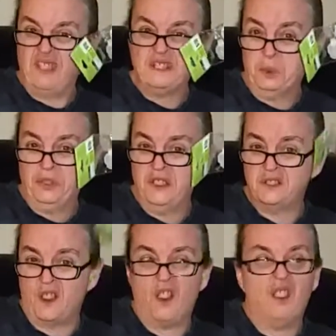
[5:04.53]
that's what
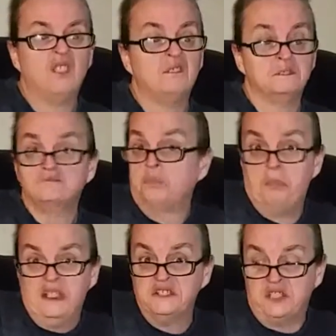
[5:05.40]
these are,
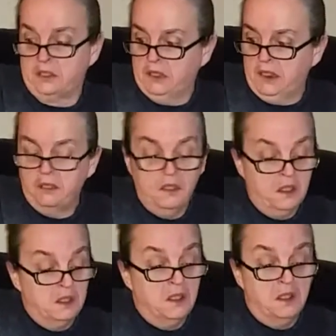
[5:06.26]
basically.
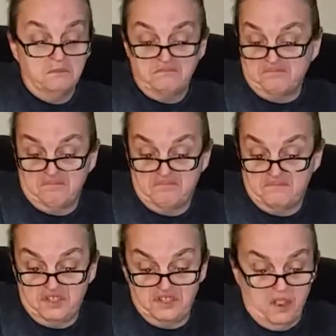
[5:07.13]

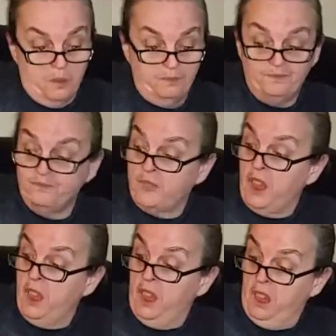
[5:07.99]
So,
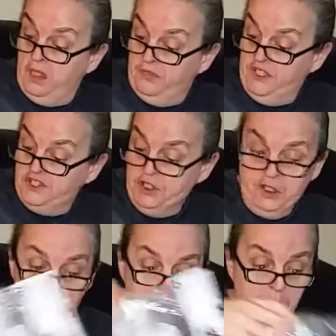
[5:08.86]
these
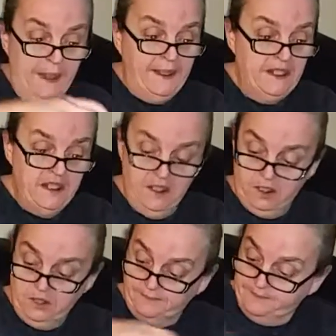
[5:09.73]
are going to go back in
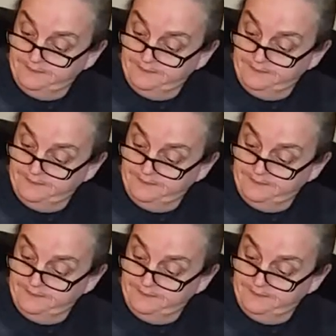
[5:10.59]
here.